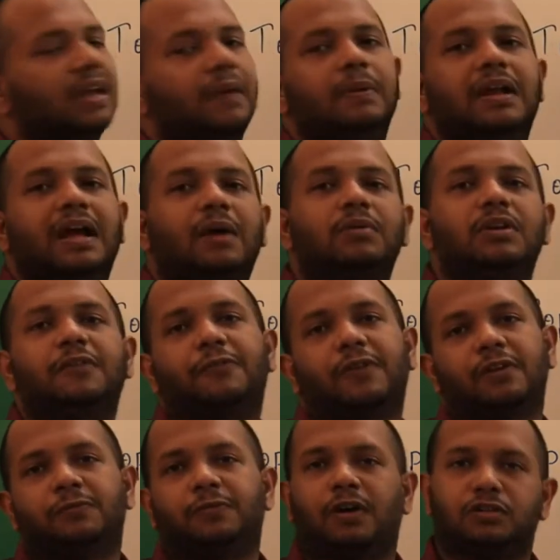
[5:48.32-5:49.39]
they will have
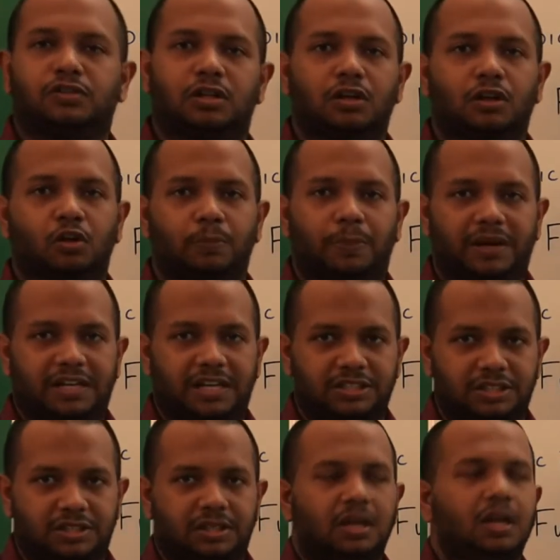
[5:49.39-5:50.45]
different functional group
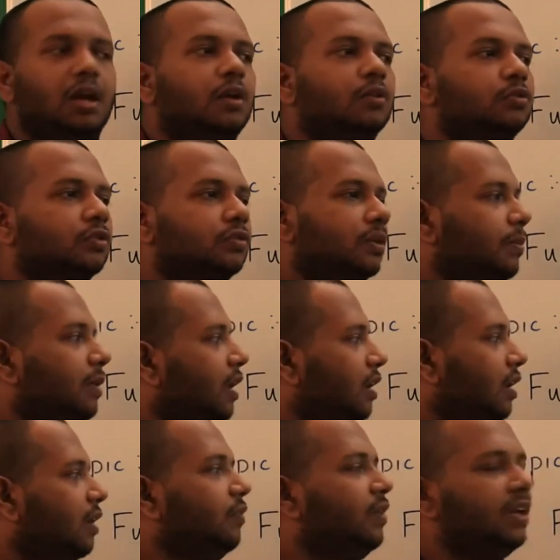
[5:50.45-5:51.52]
attached. So
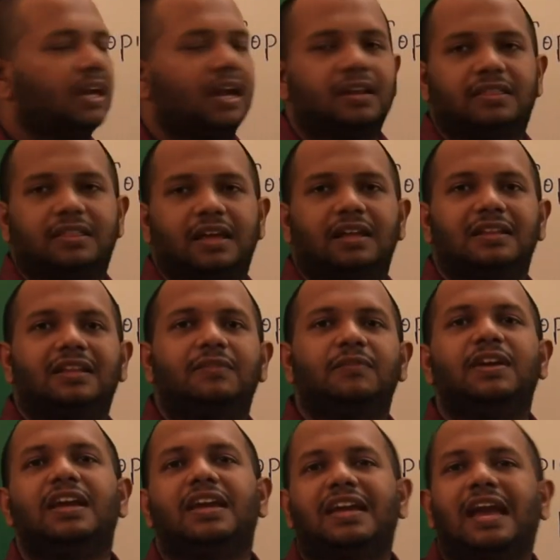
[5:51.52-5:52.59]
similarly, we can say
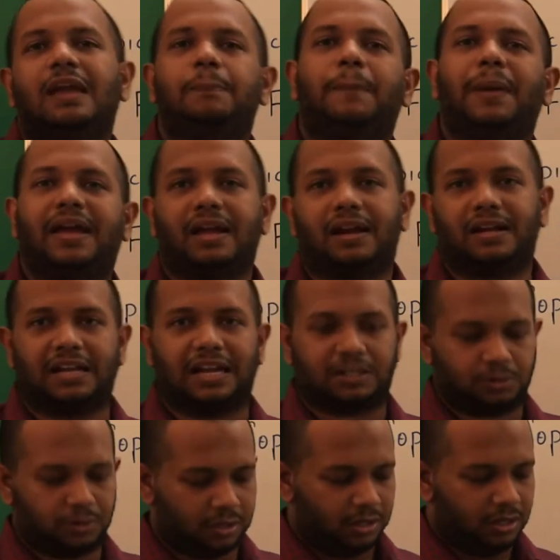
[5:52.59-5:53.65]
we can pair it
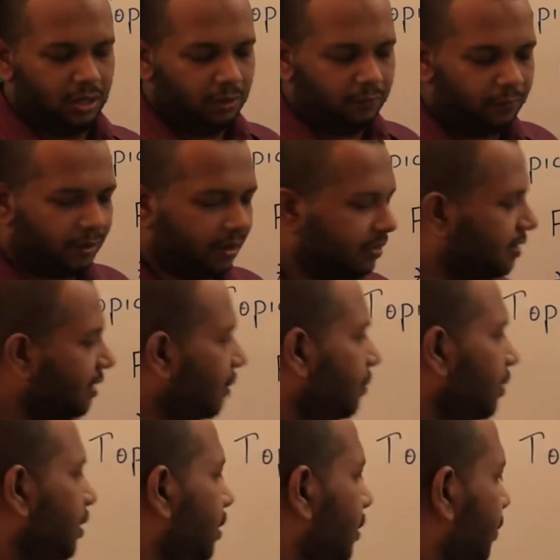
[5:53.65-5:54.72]
actually. For
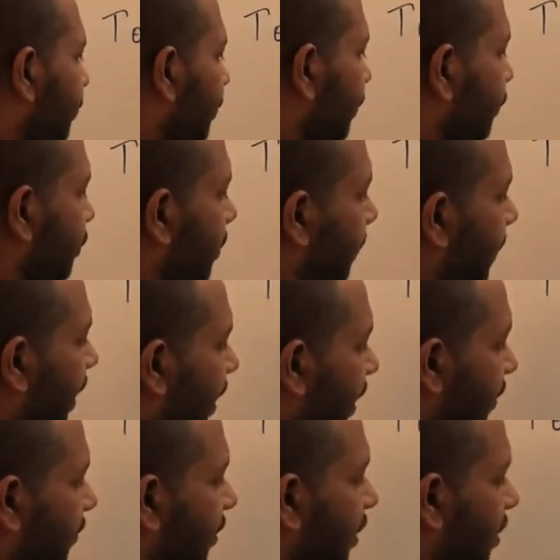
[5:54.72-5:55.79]
example, first
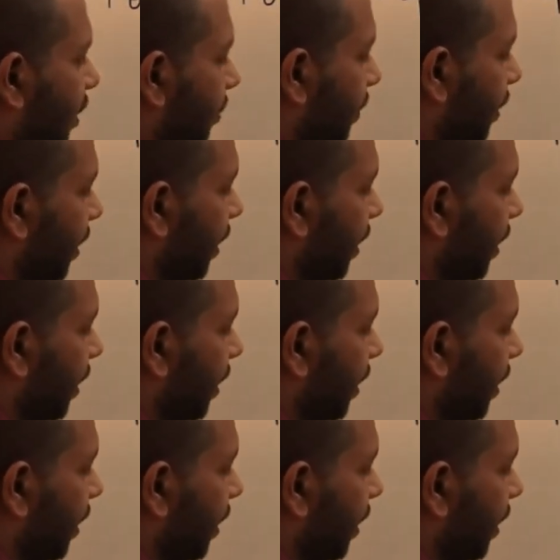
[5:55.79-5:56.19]
pairing will come